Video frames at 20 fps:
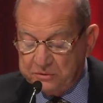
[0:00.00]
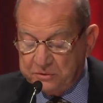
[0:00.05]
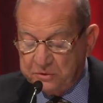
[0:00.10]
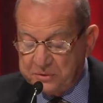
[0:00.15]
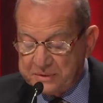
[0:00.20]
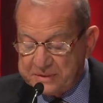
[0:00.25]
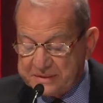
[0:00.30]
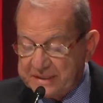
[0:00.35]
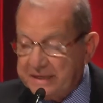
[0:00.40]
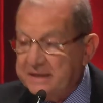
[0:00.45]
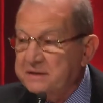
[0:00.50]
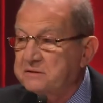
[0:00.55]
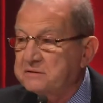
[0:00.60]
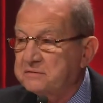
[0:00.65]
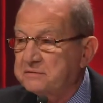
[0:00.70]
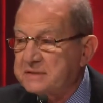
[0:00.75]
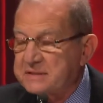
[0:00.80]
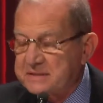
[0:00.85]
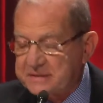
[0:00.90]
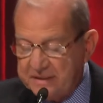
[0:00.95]
with
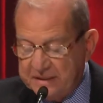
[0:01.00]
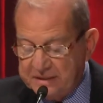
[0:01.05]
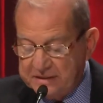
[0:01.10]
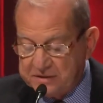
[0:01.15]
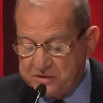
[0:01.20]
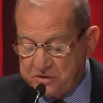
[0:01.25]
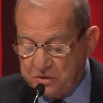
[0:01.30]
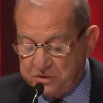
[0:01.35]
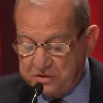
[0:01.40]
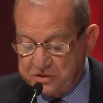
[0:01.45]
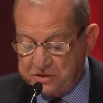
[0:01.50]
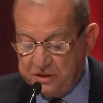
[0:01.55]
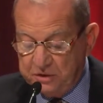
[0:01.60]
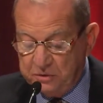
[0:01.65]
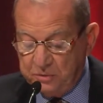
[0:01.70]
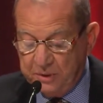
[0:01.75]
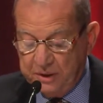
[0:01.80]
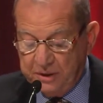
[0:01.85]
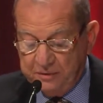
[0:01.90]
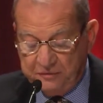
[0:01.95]
interest in social
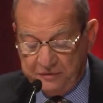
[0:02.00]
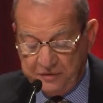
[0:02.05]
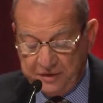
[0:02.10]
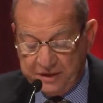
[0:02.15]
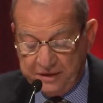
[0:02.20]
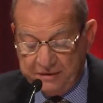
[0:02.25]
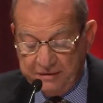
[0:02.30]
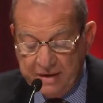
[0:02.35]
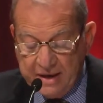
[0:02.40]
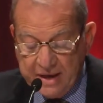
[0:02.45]
welfare,